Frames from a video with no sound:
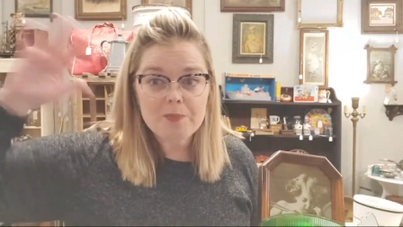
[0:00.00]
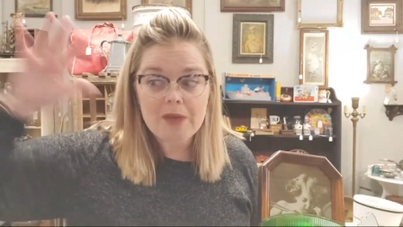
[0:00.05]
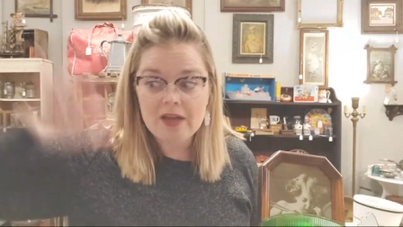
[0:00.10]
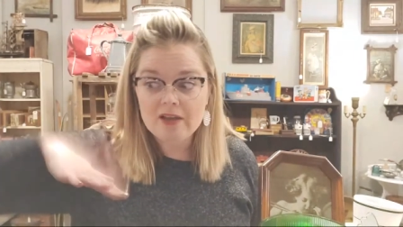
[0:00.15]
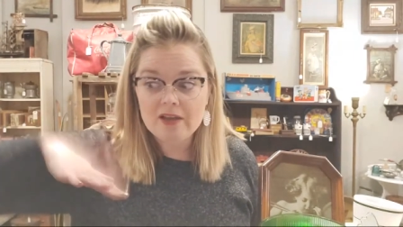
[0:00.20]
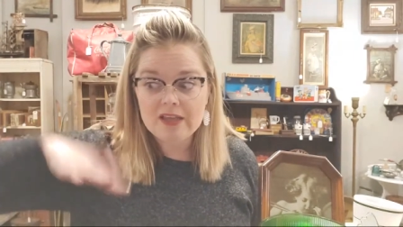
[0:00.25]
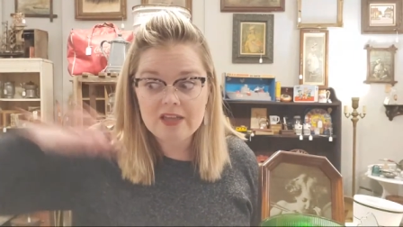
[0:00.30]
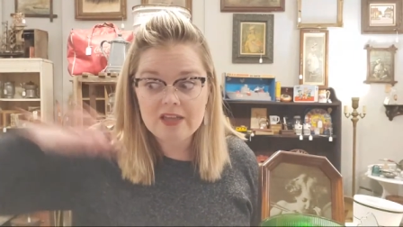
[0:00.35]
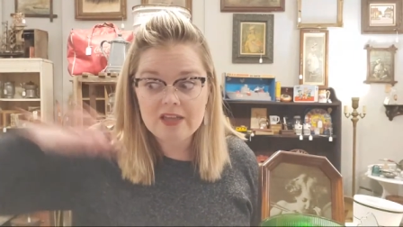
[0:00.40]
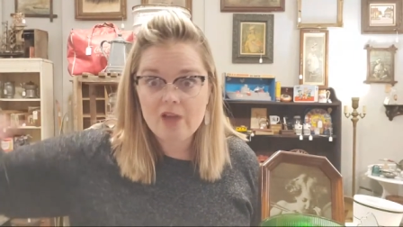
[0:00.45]

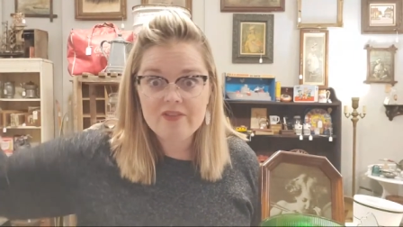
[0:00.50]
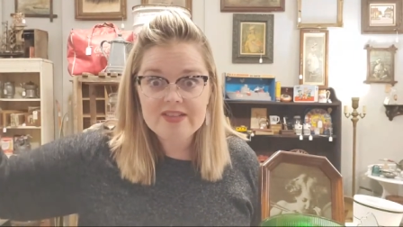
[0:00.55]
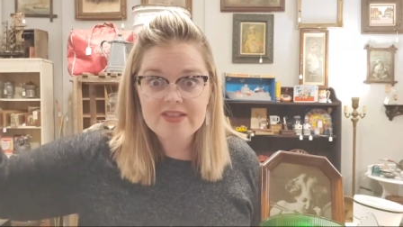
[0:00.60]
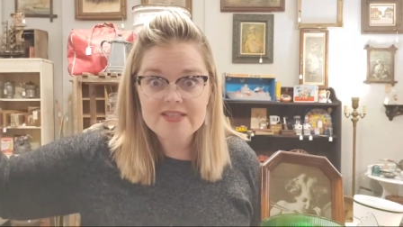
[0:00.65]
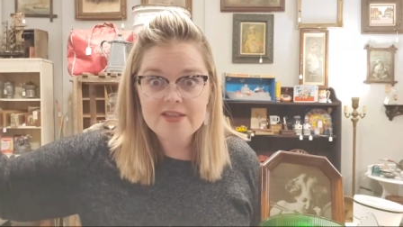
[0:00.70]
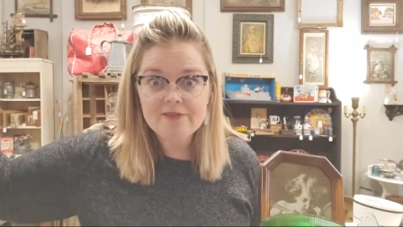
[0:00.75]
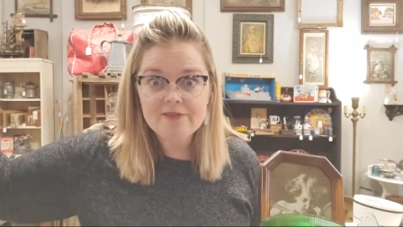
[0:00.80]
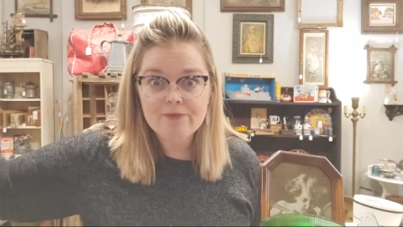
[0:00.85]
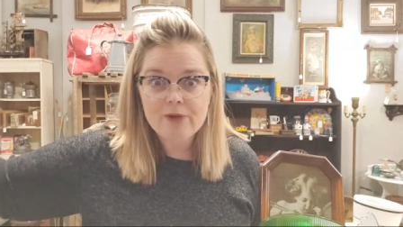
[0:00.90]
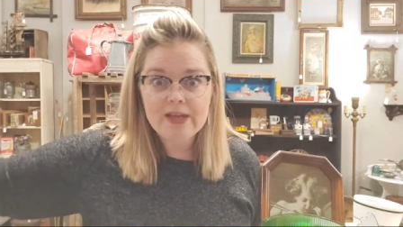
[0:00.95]
I'll get all this
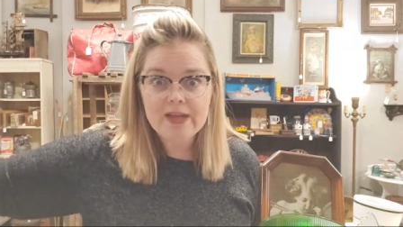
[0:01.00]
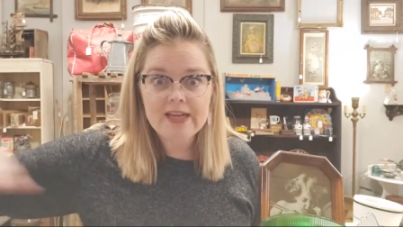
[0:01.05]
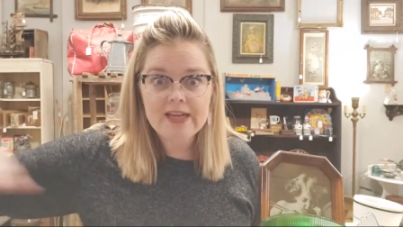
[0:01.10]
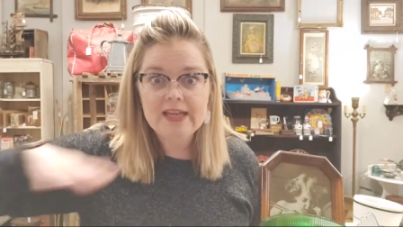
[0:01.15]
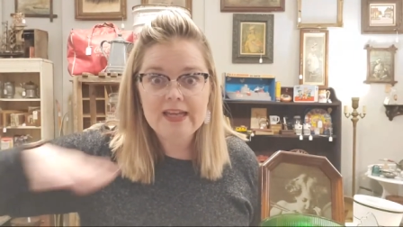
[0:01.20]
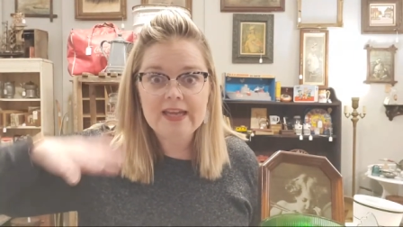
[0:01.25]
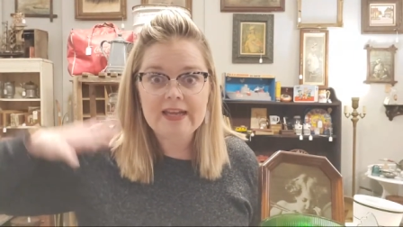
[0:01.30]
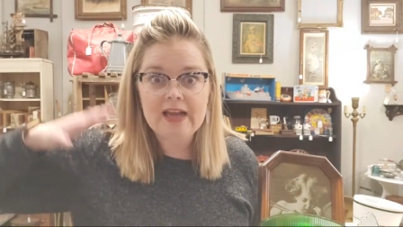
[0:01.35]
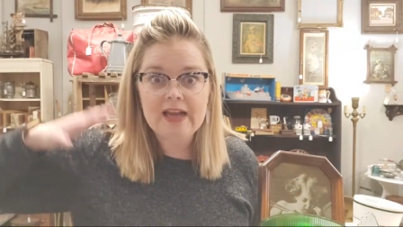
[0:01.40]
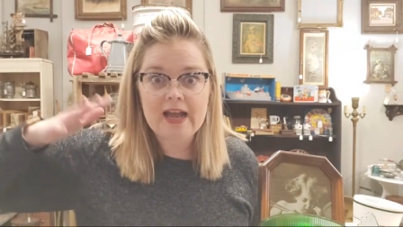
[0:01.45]
stuff
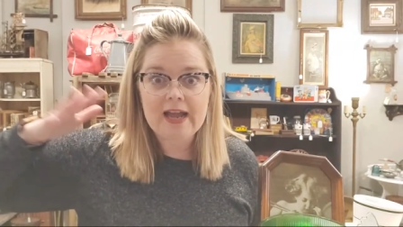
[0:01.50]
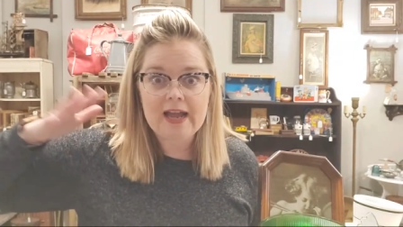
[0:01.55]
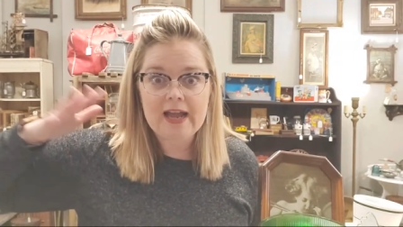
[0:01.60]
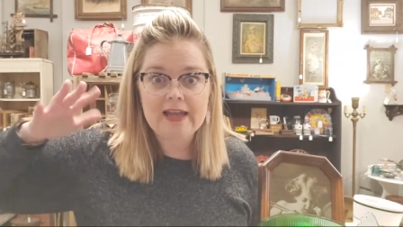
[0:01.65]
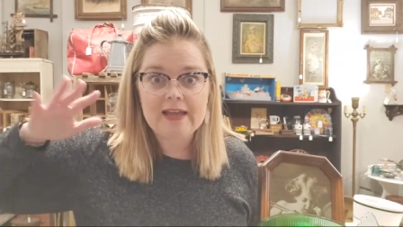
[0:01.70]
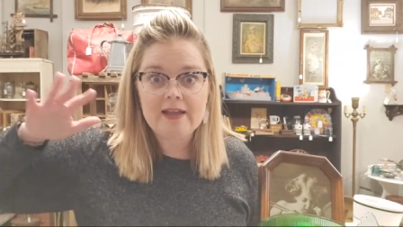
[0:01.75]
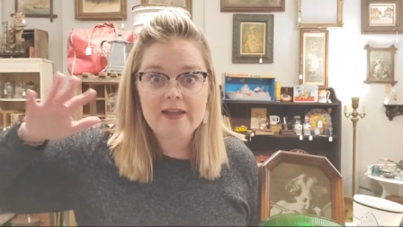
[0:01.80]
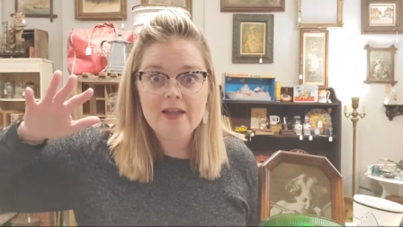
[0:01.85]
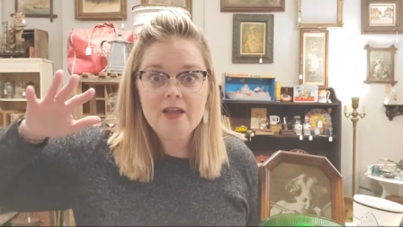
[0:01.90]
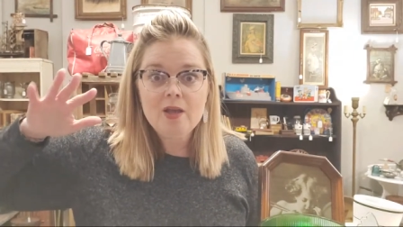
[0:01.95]
ready, and
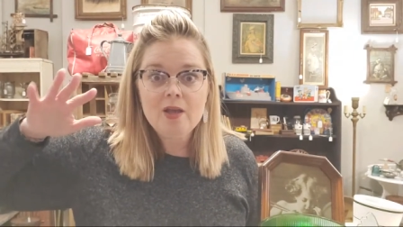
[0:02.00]
I